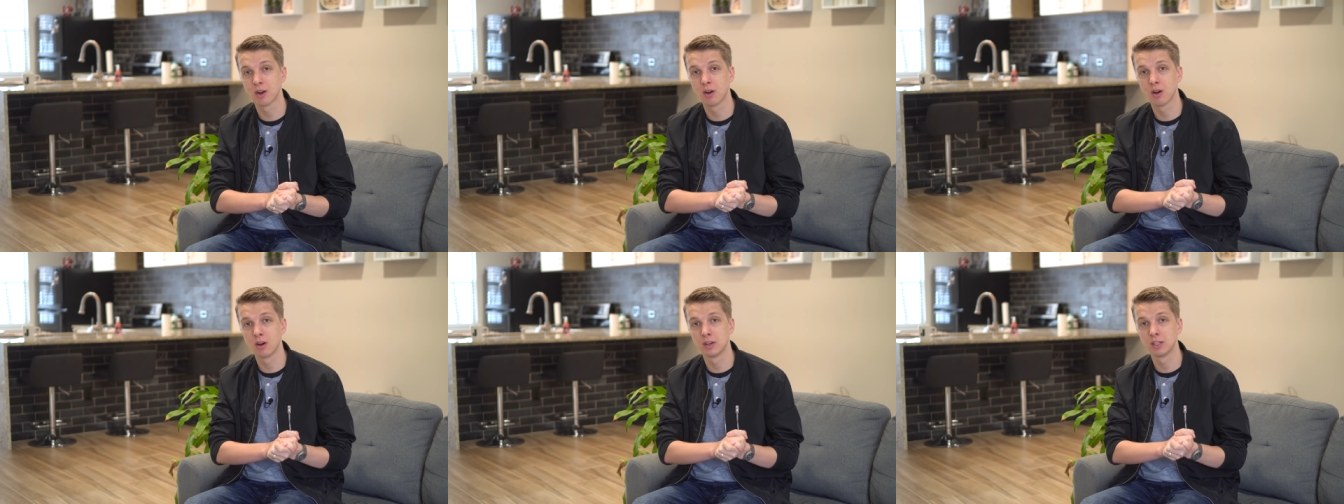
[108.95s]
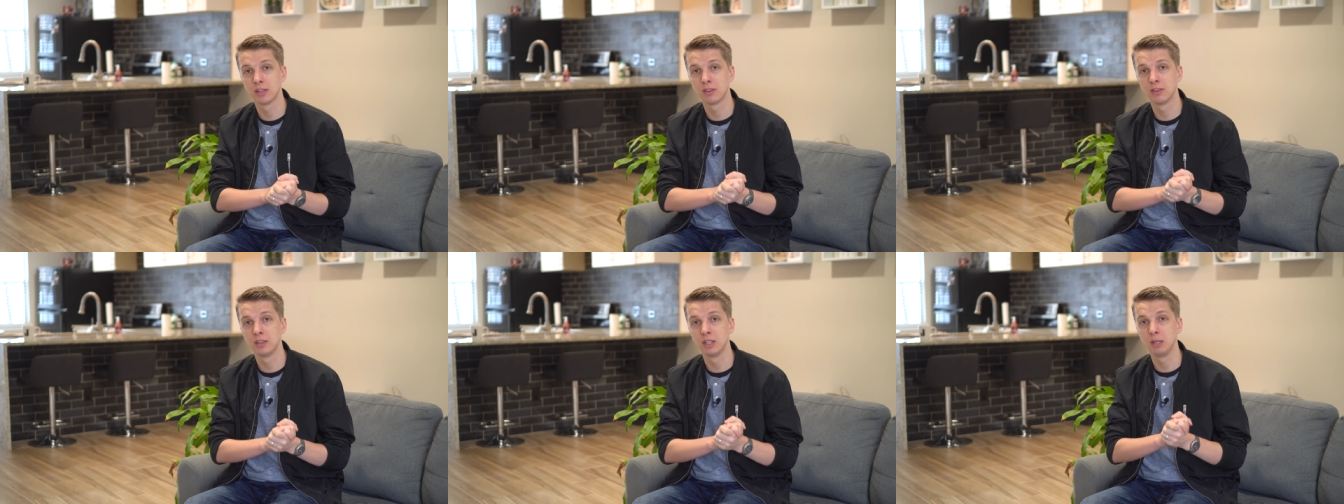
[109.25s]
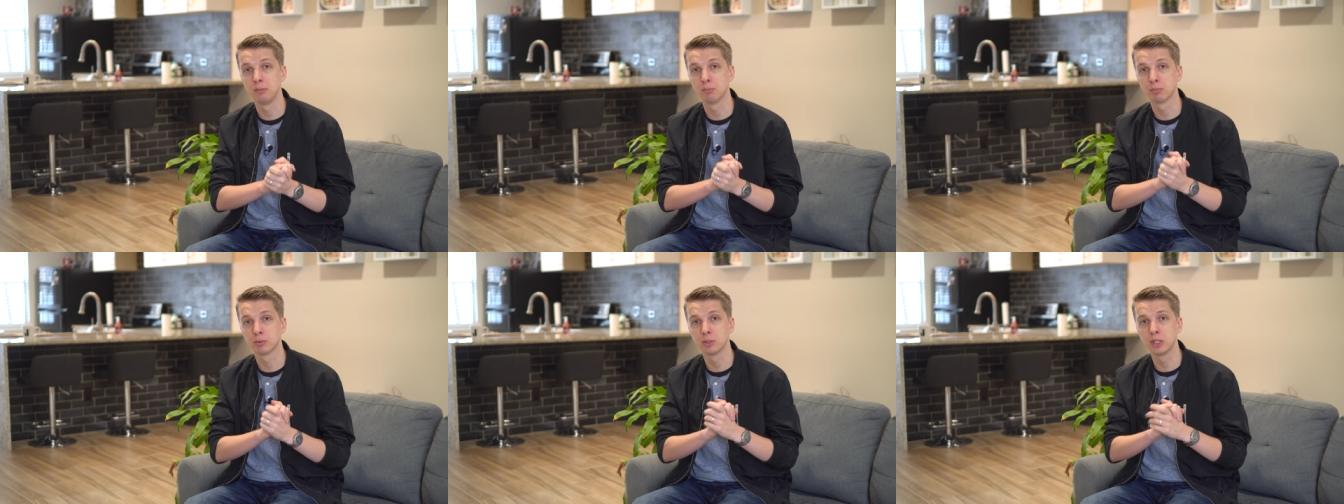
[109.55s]
on
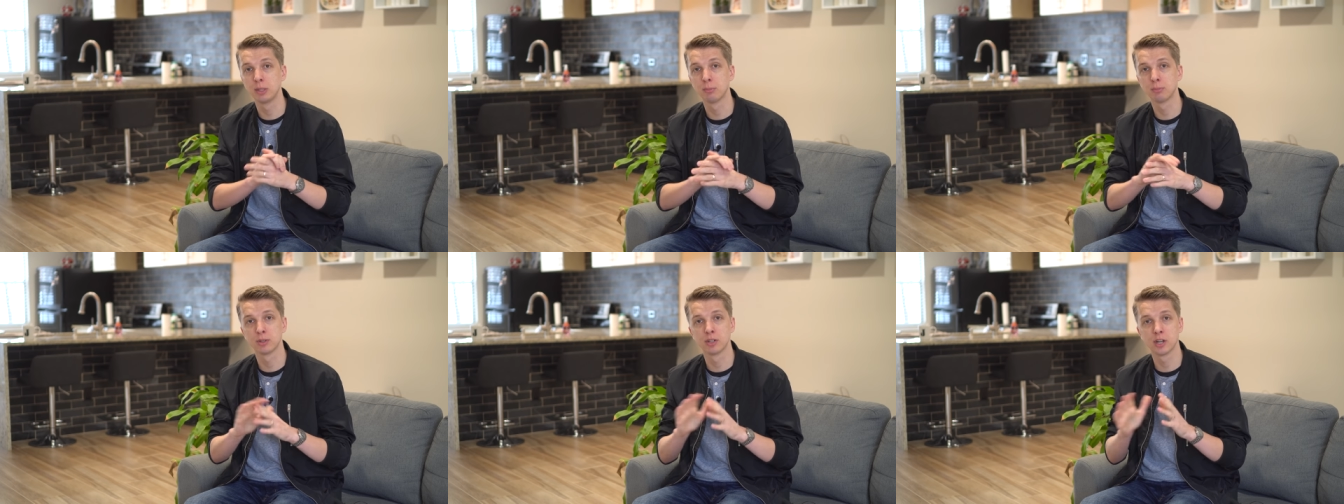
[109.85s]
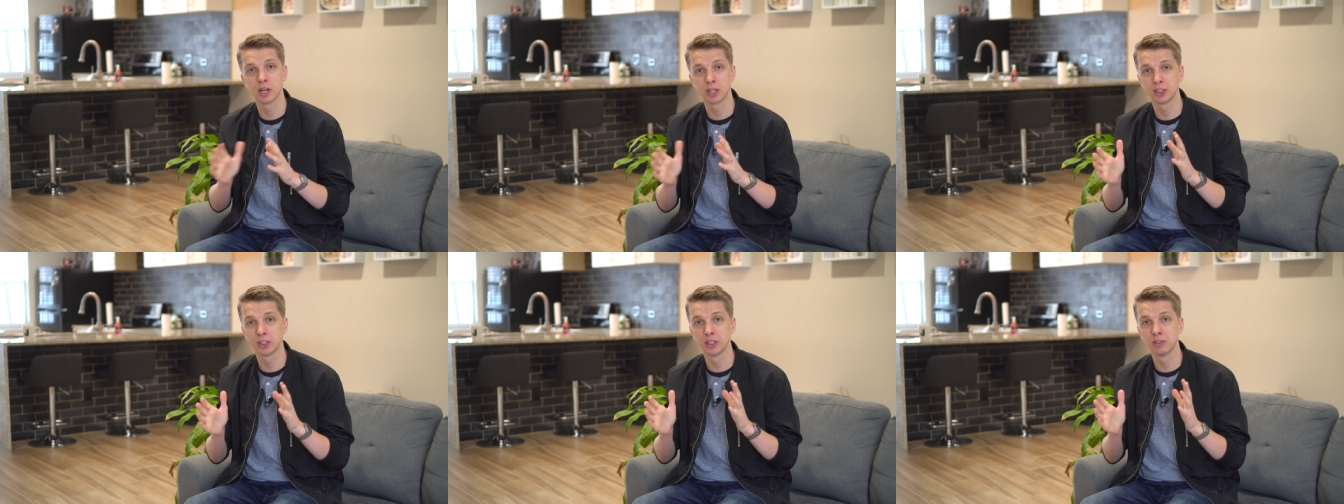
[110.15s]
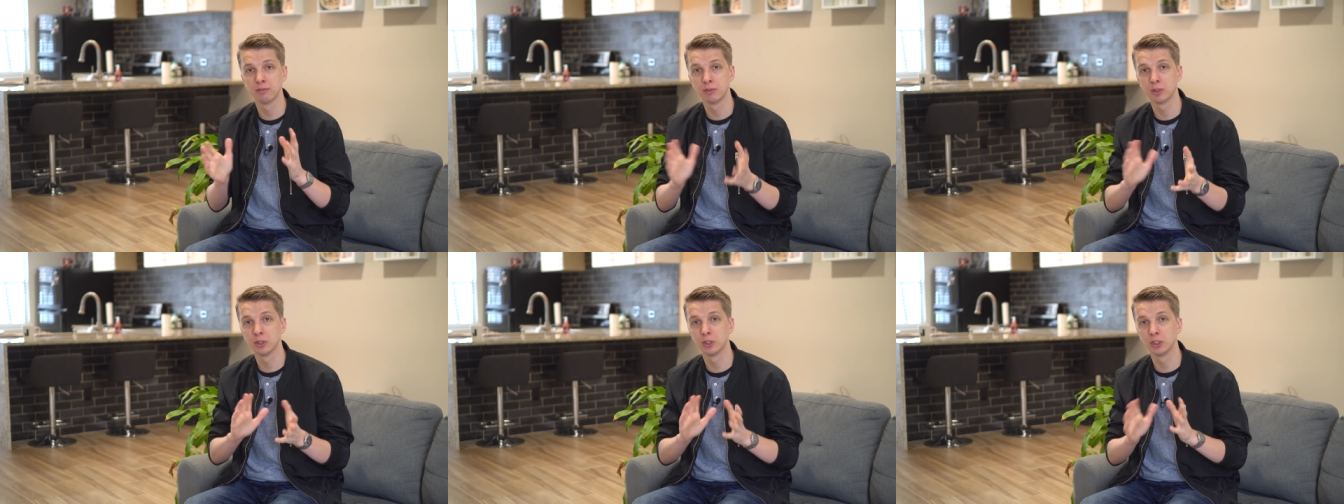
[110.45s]
the
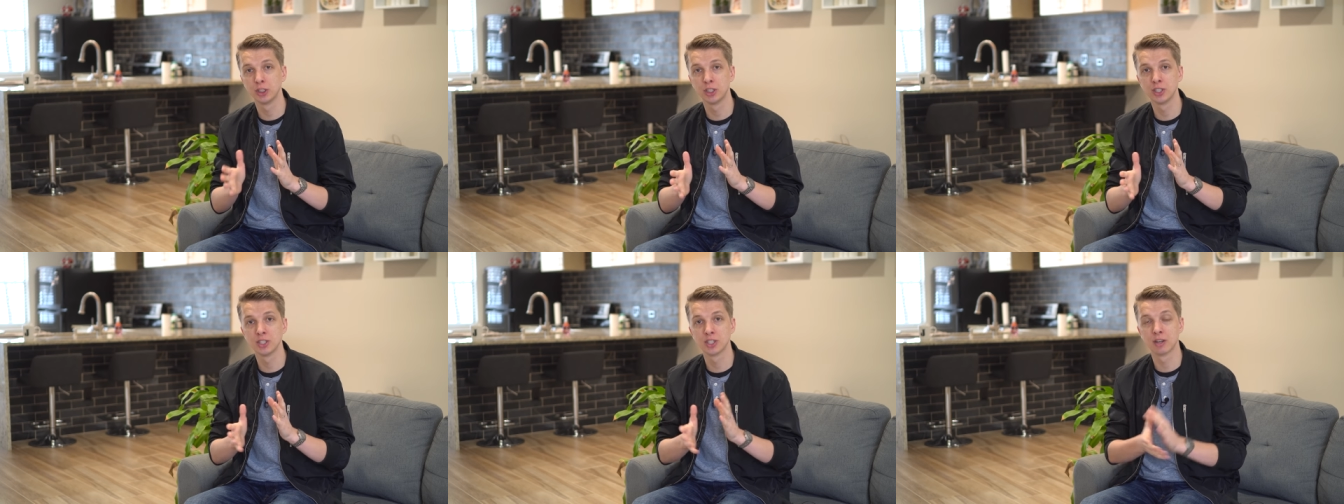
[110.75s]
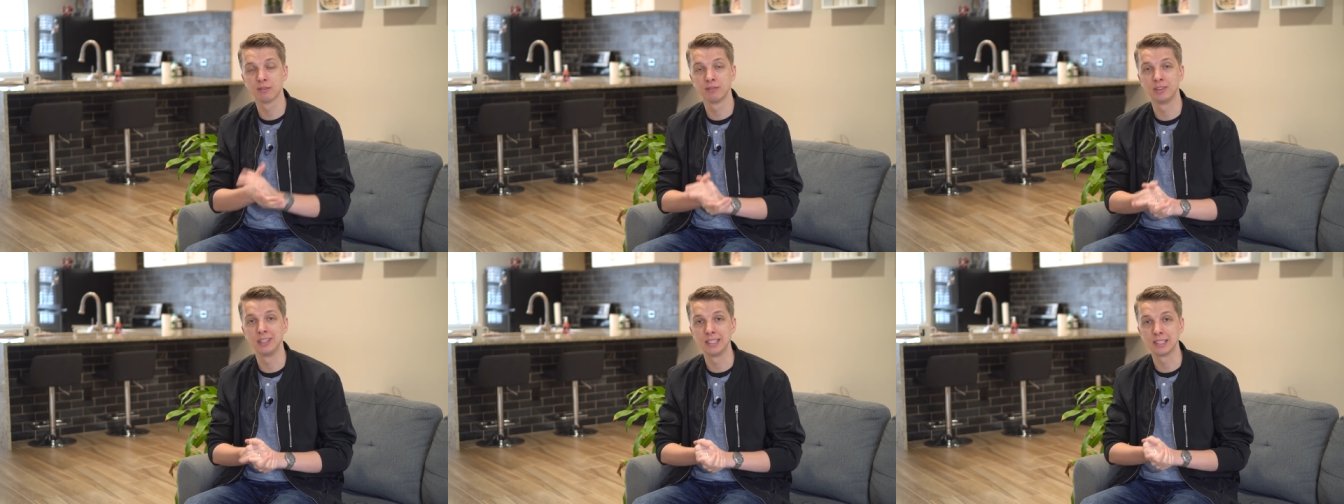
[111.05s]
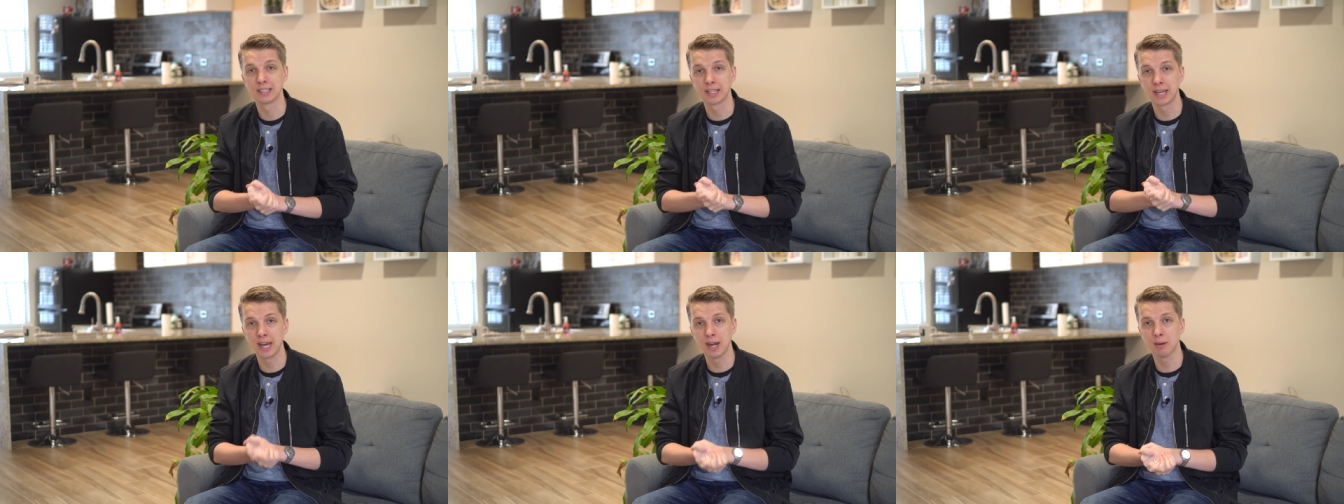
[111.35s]
pre-production versions of
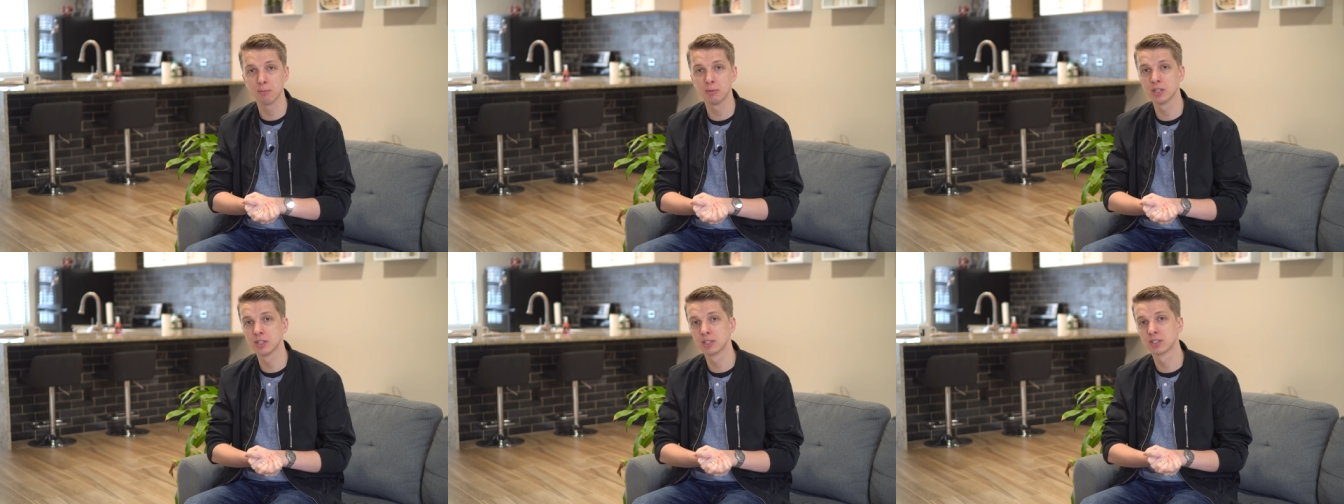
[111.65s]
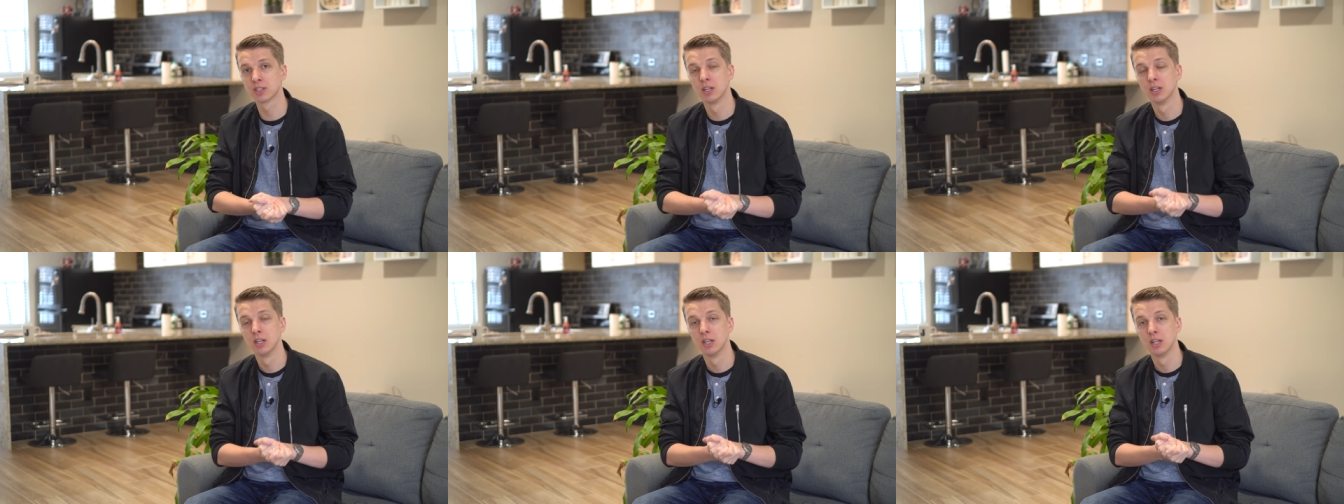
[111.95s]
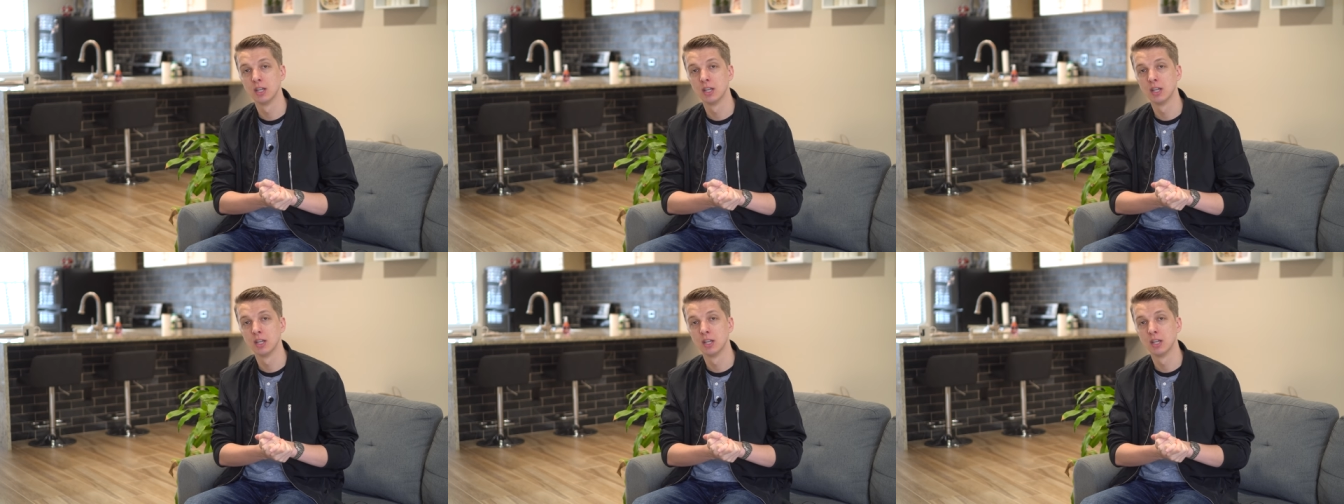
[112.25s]
these cameras,